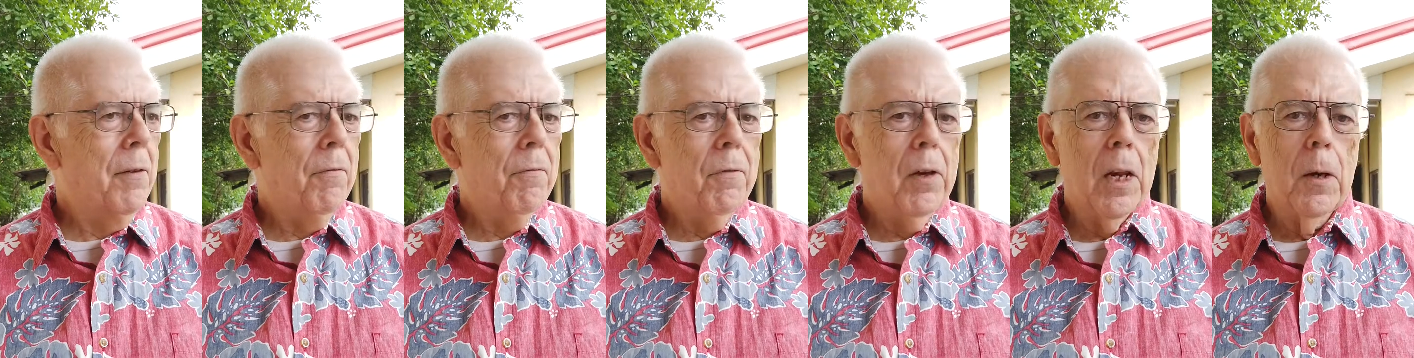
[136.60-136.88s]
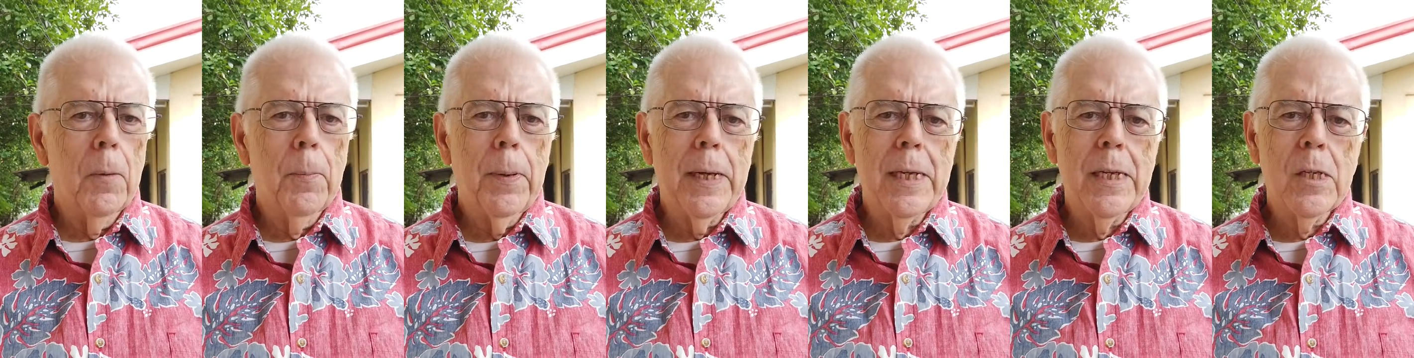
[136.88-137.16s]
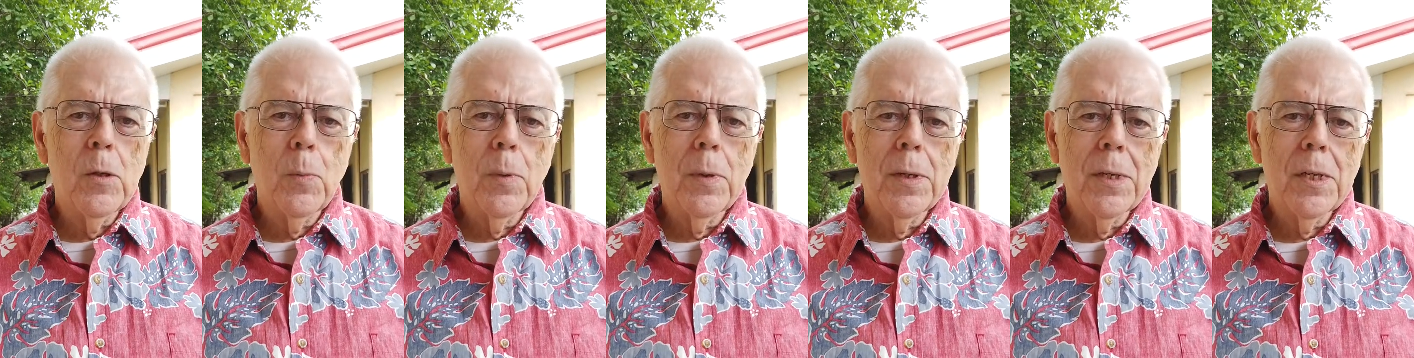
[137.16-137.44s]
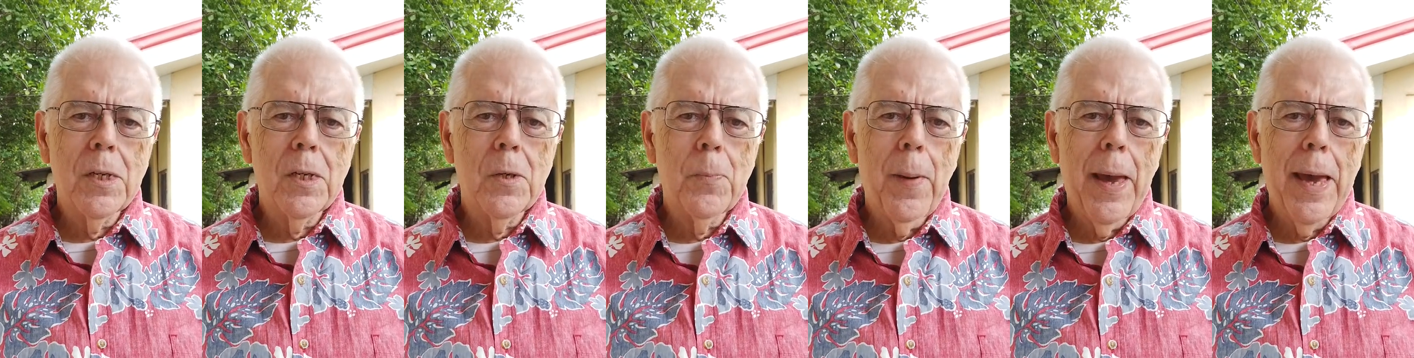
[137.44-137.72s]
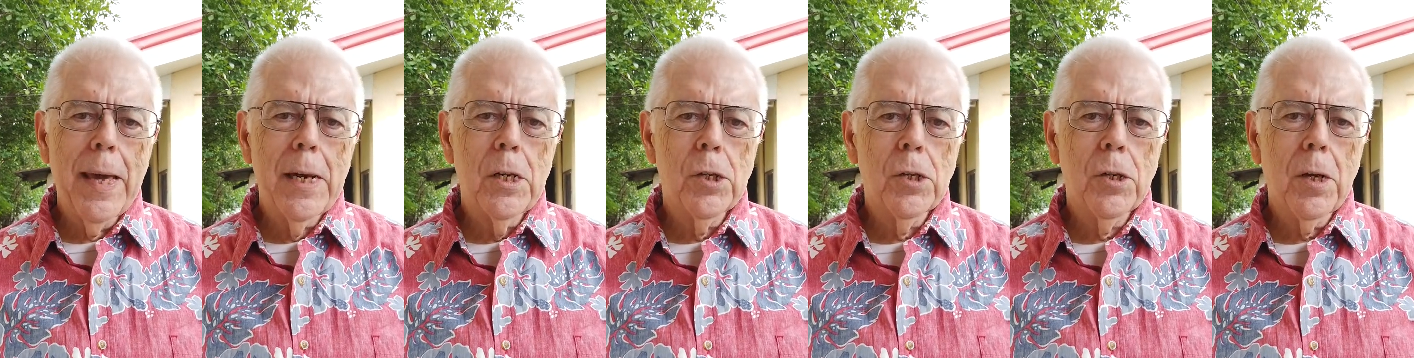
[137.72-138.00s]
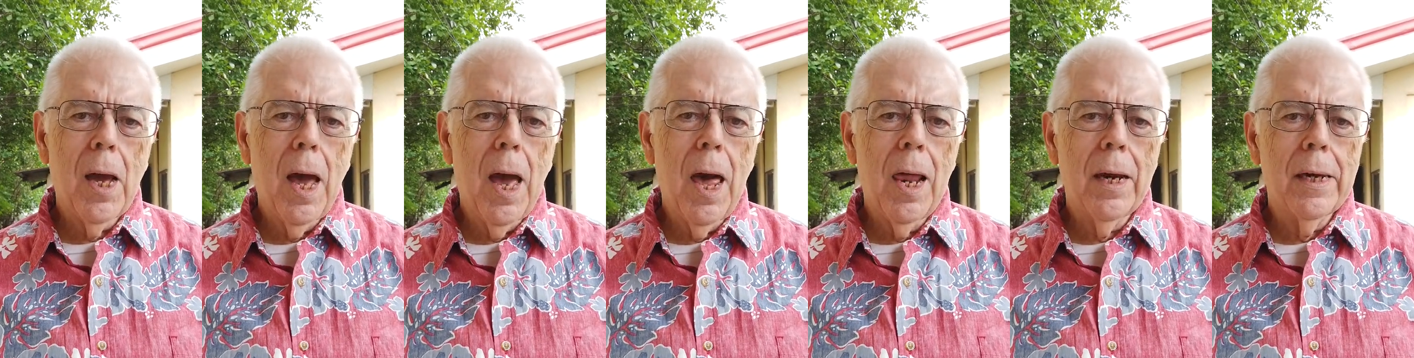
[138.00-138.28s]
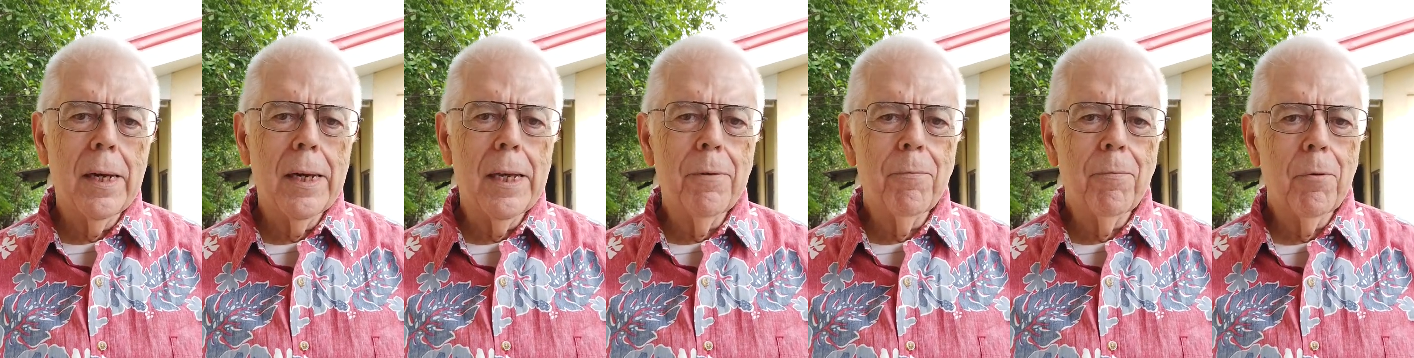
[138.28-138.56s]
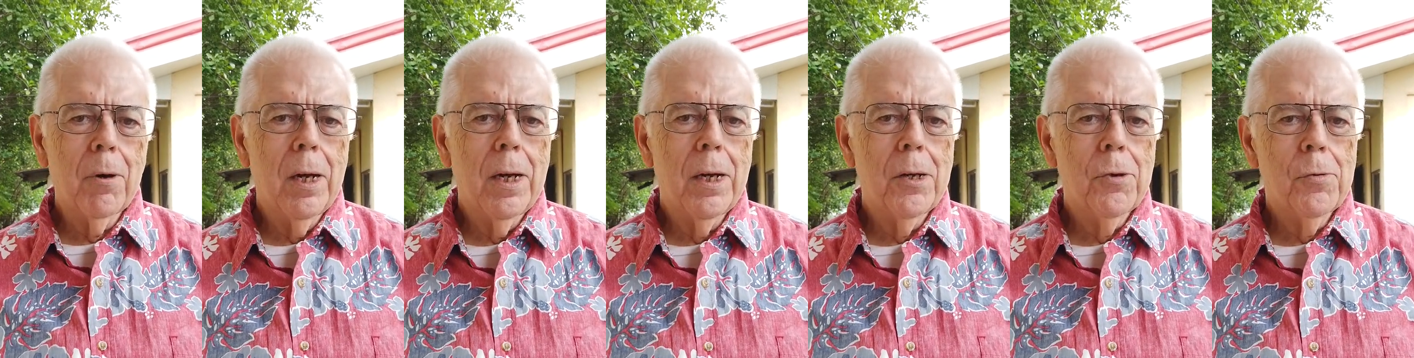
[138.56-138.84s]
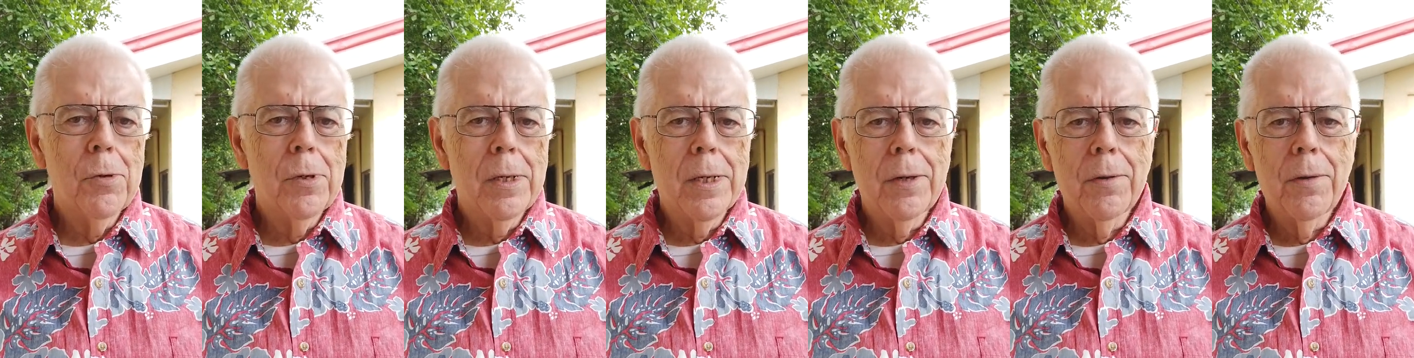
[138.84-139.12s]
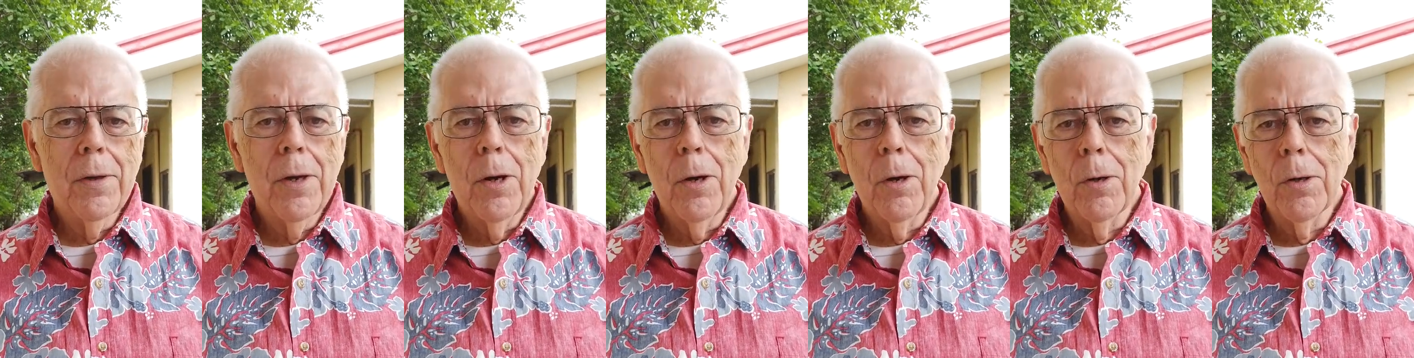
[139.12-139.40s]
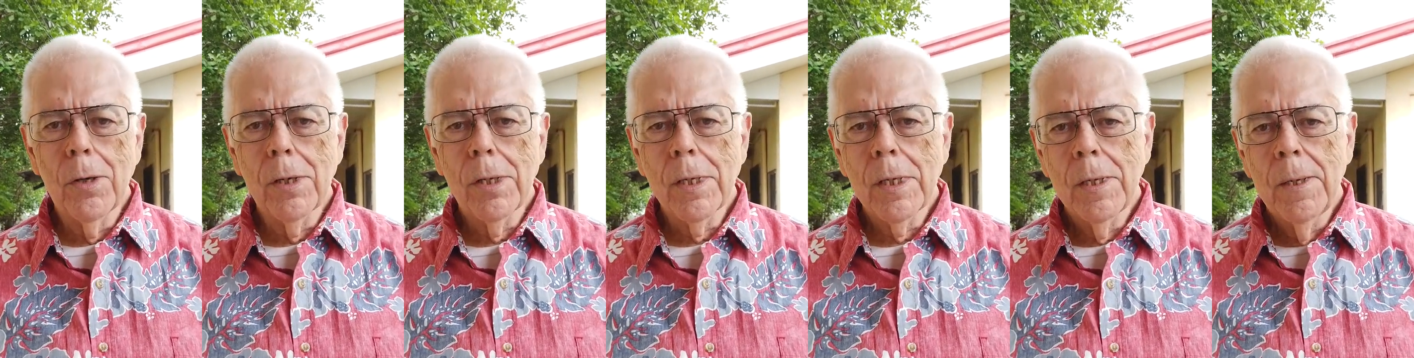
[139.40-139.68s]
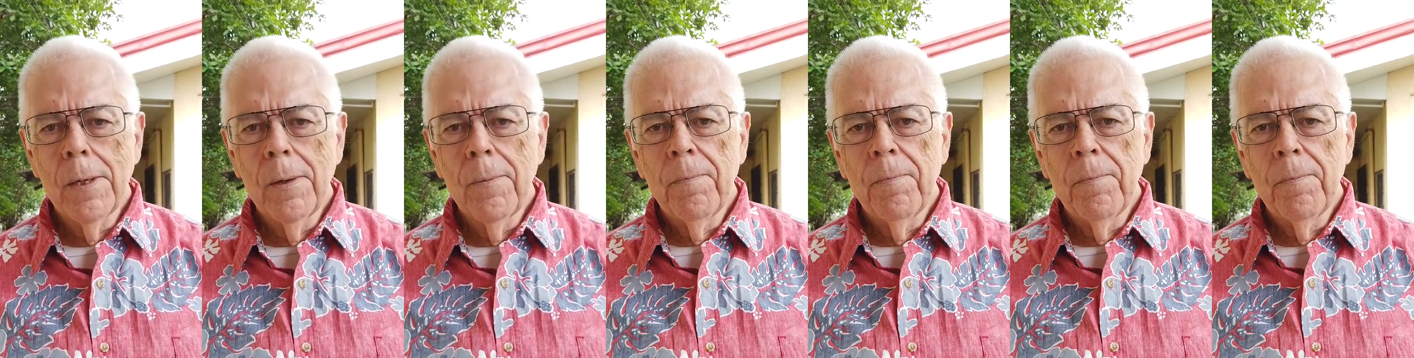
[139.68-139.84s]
Philippines was a Spanish colony for hundreds of years,